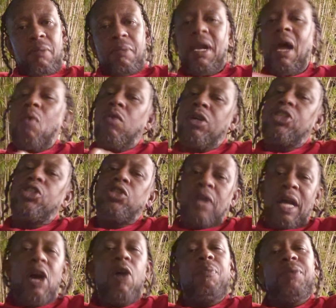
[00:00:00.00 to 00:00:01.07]
But I want you
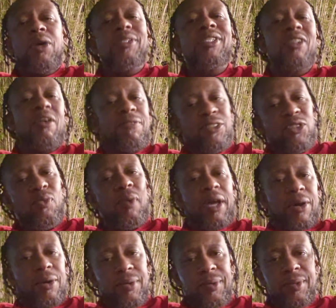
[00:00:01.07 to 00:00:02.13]
to help yourself as
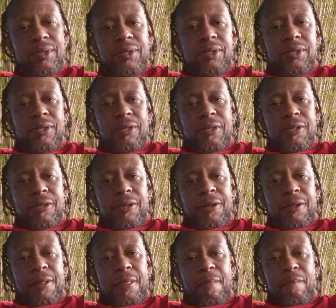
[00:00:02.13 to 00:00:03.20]
well.
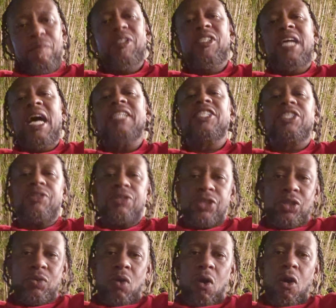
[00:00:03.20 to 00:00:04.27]
Let me see how
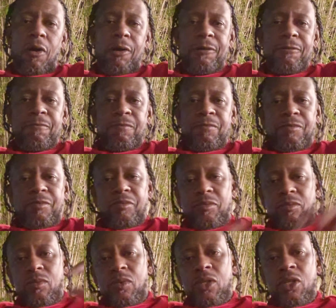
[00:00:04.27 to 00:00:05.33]
serious you are.
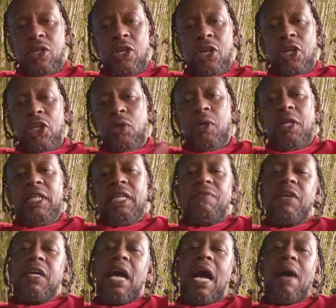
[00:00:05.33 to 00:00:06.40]
You can
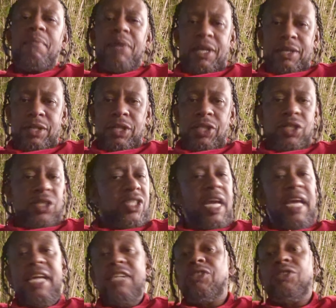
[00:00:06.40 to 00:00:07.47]
leave a comment and just
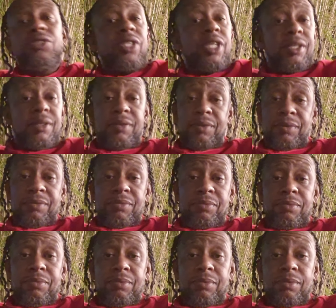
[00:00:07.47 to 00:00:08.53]
say interested.
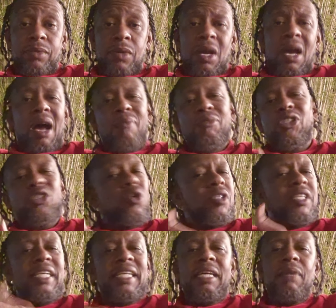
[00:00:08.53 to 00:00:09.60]
I'm just
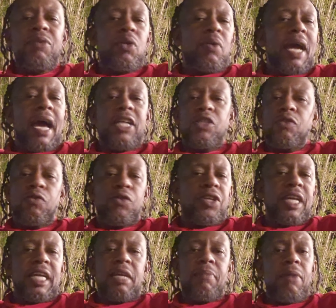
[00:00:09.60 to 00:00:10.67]
going to DM you and ask you for
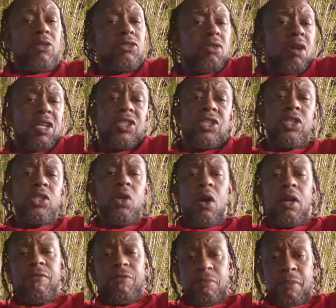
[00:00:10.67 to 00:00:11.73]
your email so I can send you
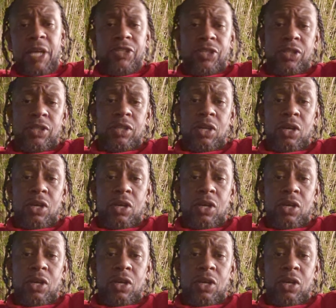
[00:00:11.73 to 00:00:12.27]
all the information.